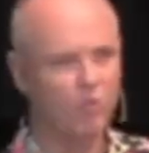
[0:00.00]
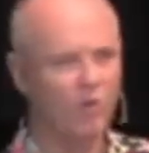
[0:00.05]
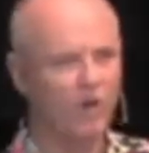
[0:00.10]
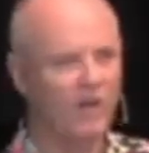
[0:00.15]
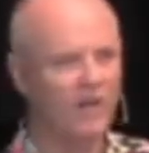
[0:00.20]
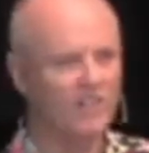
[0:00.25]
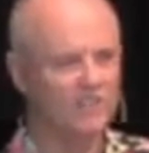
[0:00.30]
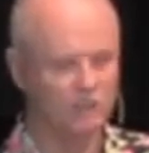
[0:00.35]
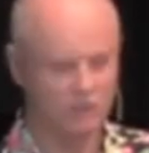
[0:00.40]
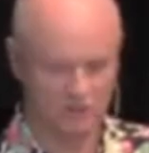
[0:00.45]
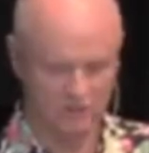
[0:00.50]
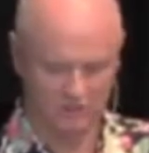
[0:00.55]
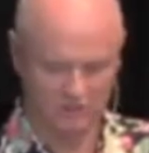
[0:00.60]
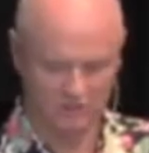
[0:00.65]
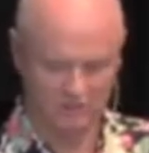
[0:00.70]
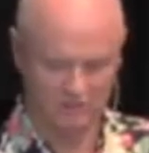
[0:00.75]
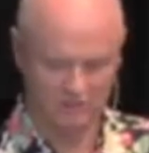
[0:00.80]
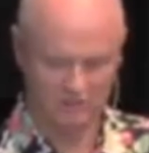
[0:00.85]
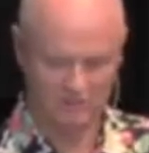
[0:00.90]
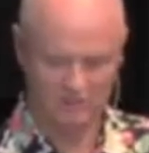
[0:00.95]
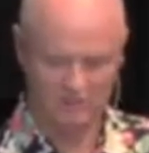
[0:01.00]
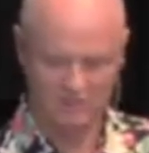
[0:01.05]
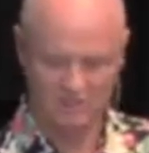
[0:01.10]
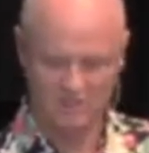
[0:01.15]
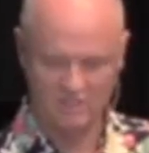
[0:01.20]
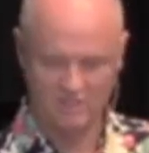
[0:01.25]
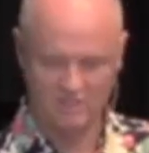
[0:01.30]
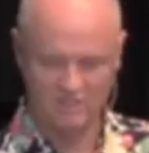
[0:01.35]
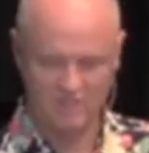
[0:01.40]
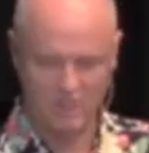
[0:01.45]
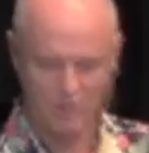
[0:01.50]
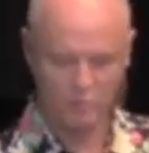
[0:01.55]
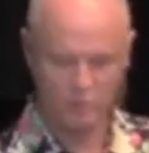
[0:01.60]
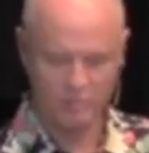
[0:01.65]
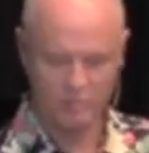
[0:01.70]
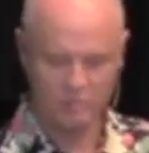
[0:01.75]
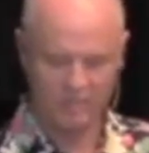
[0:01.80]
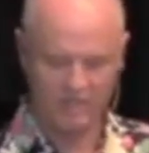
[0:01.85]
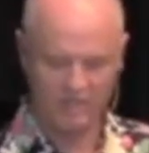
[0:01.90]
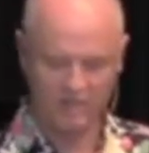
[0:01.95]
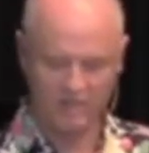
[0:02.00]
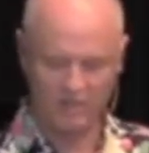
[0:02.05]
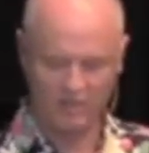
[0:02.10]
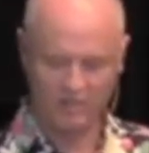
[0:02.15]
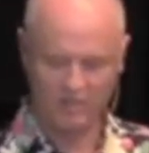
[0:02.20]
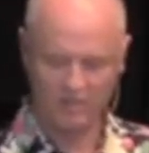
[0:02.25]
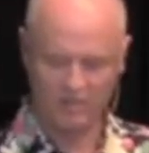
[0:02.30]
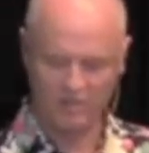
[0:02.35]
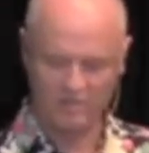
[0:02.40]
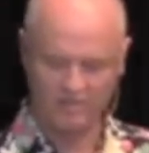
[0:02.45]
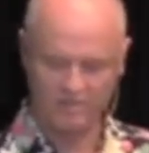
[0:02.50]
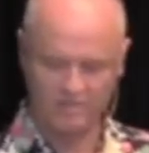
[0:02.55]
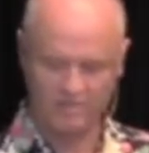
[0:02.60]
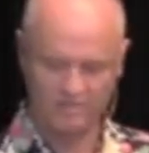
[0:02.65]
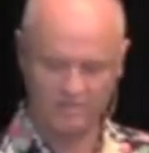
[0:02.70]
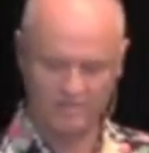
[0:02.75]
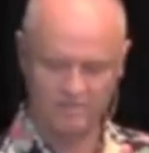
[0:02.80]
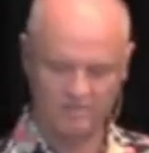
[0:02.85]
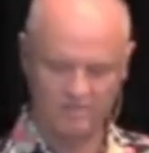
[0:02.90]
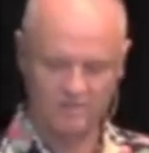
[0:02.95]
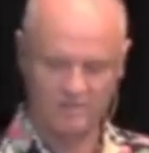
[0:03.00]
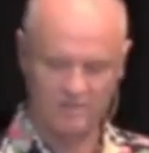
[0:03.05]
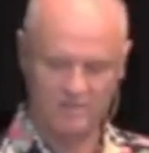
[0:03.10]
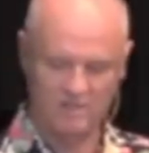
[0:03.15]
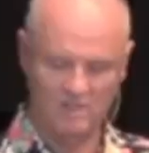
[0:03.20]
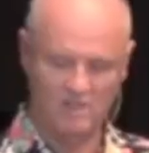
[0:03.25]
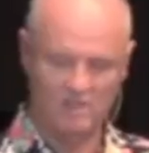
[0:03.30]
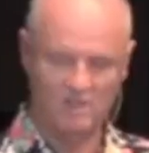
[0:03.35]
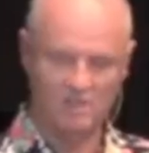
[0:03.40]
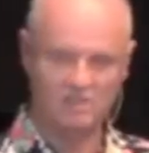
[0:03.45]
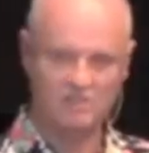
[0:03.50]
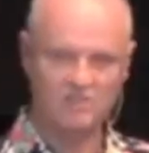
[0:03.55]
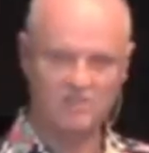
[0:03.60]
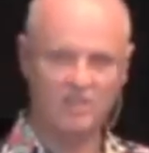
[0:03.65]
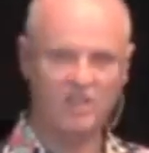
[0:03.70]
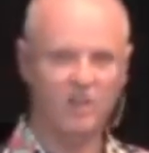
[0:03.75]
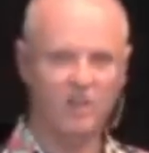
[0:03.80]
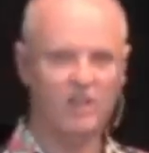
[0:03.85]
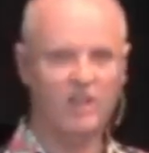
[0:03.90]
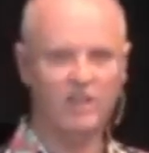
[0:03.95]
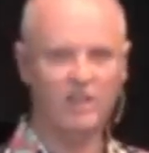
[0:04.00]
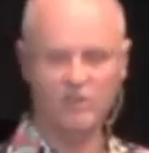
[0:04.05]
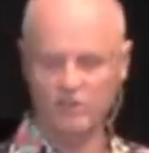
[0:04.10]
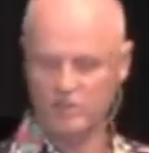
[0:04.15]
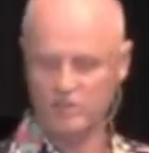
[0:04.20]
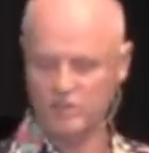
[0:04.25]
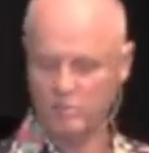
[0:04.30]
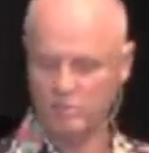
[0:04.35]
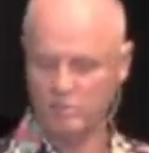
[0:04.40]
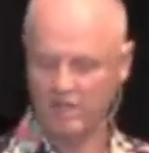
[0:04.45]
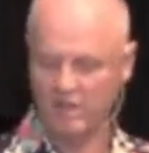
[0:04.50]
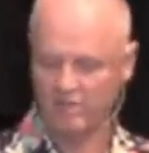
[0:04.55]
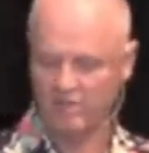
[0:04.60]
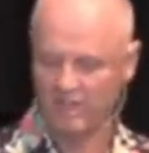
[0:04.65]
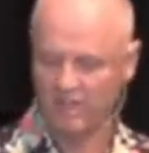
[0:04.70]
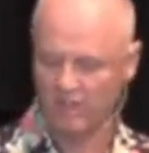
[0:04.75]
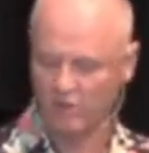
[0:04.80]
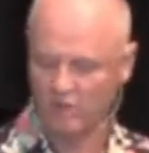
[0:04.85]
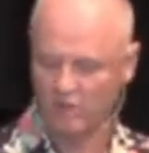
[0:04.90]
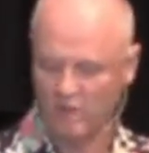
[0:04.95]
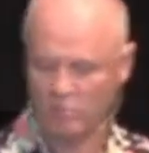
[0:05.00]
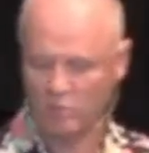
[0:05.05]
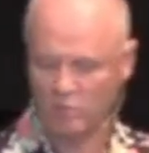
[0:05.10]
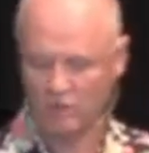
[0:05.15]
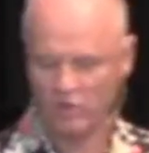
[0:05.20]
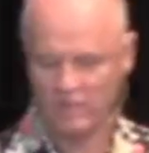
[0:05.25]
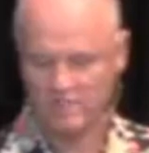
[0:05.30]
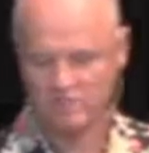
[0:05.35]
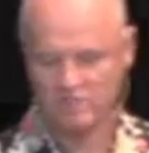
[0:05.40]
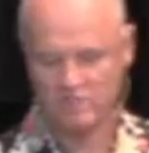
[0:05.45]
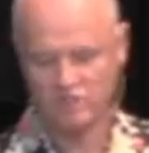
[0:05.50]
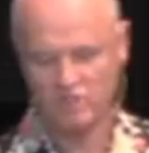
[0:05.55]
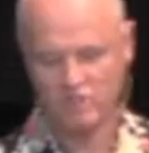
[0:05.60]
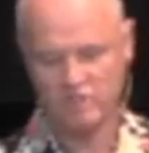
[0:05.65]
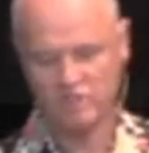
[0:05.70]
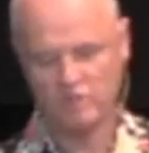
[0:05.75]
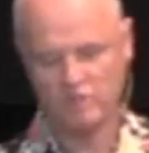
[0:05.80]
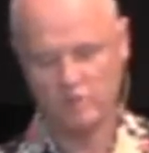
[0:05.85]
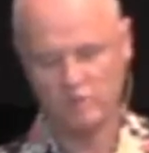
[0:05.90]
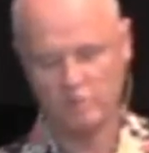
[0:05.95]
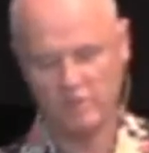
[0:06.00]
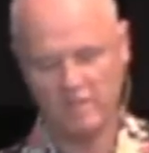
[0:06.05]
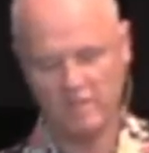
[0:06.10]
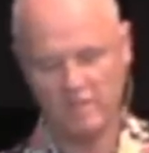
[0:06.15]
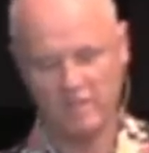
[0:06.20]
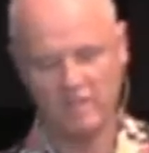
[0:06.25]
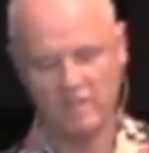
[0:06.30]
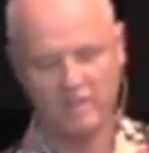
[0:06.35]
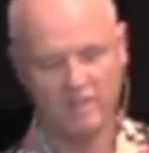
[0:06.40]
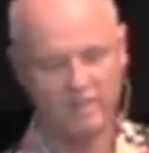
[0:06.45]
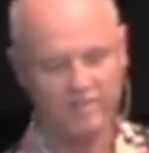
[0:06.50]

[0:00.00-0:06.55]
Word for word: watch, to stay prepared, to tell others about that great price that Jesus paid.